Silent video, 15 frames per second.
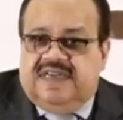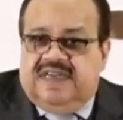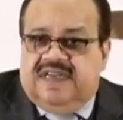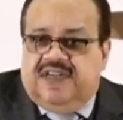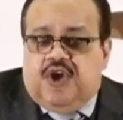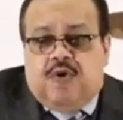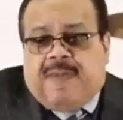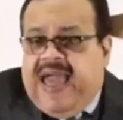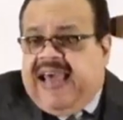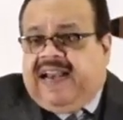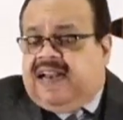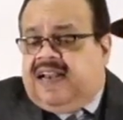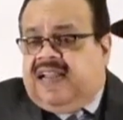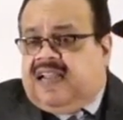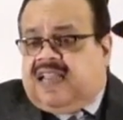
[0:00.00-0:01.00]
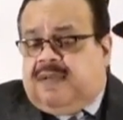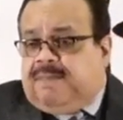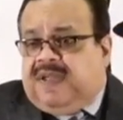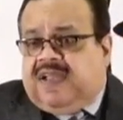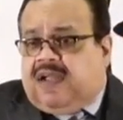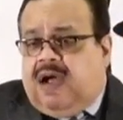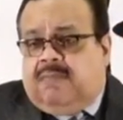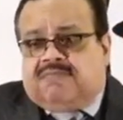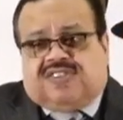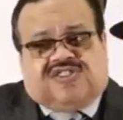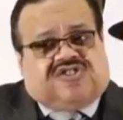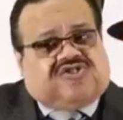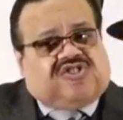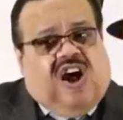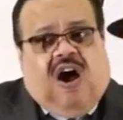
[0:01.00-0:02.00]
Humanity can become
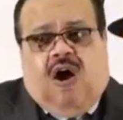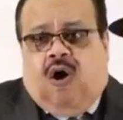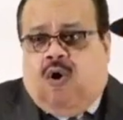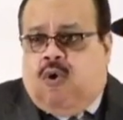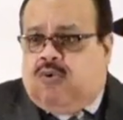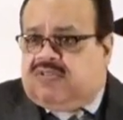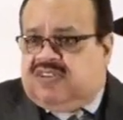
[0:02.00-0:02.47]
so